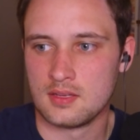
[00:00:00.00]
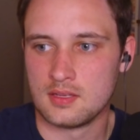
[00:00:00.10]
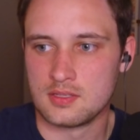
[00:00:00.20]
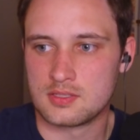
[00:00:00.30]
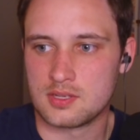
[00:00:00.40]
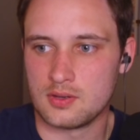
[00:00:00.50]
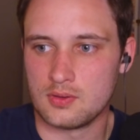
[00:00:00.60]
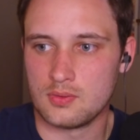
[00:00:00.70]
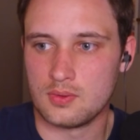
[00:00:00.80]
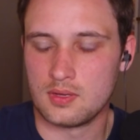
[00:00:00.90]

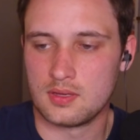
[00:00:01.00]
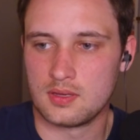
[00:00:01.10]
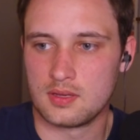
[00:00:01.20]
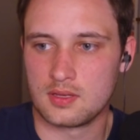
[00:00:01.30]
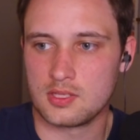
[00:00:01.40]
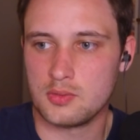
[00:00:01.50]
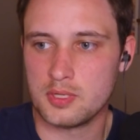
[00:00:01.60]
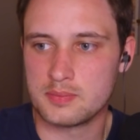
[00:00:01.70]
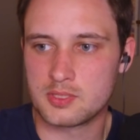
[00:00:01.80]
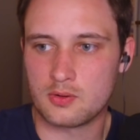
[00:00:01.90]
So
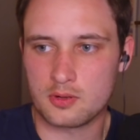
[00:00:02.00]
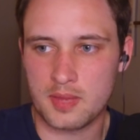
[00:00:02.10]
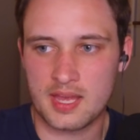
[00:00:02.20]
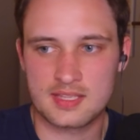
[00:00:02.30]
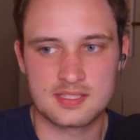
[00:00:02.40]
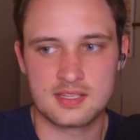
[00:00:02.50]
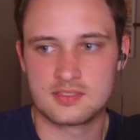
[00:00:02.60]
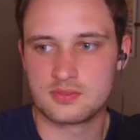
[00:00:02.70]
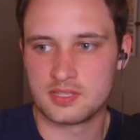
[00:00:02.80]
UM's quarterback is really